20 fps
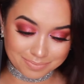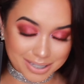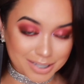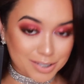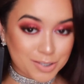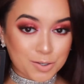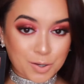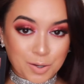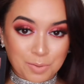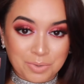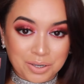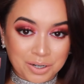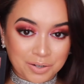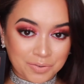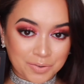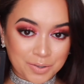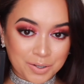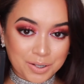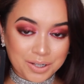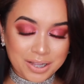it's so
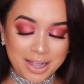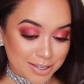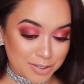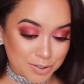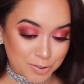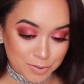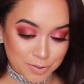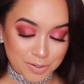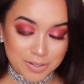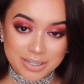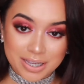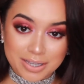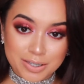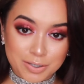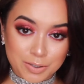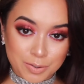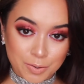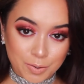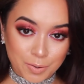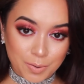beautiful. As soon as I
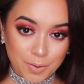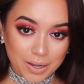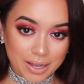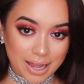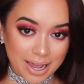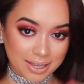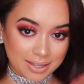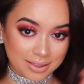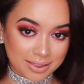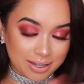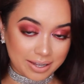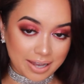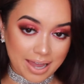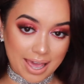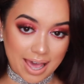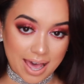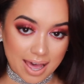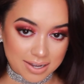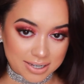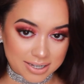saw like the
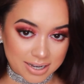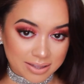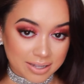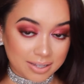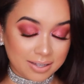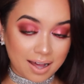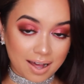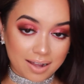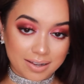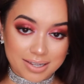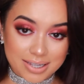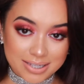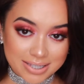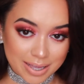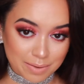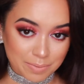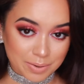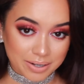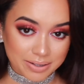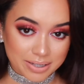layout and the colors
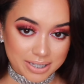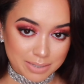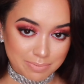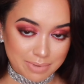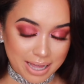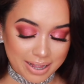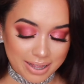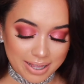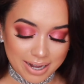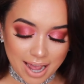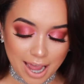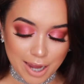that were in this palette,